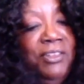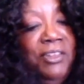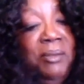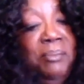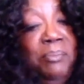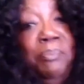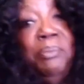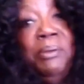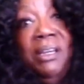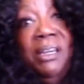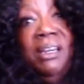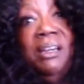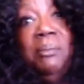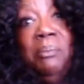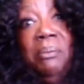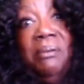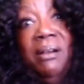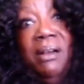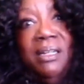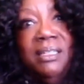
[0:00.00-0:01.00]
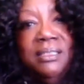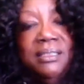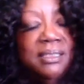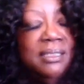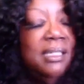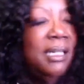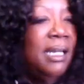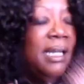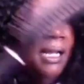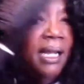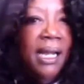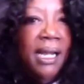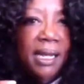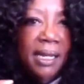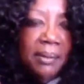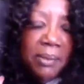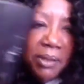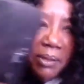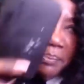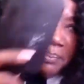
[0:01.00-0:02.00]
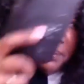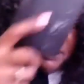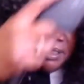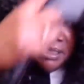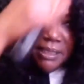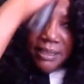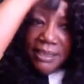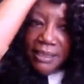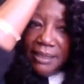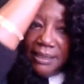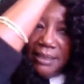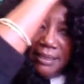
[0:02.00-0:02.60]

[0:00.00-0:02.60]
it's a very big brush, and I'm going to brush